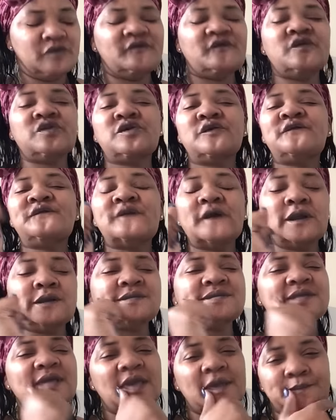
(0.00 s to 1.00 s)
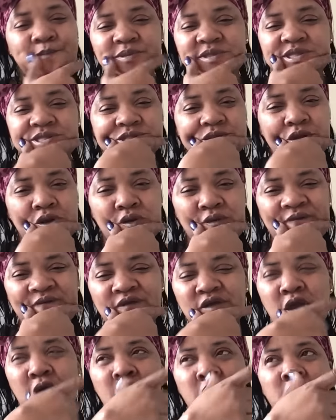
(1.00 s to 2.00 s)
For the first episode,
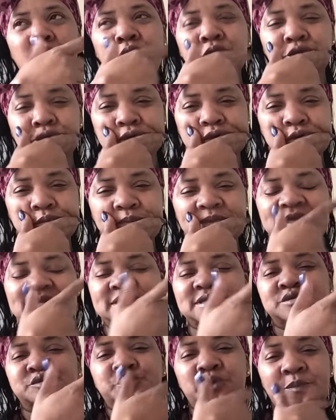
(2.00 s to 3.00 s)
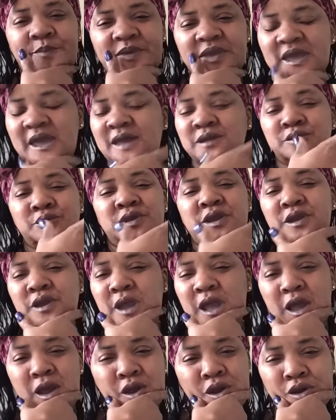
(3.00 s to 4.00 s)
for her to be stripping, I don't care
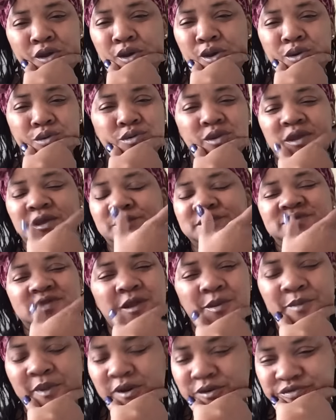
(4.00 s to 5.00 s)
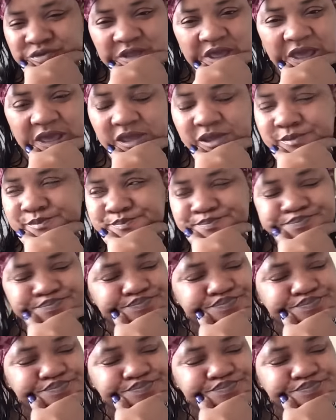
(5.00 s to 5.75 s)
how... It was her birthday.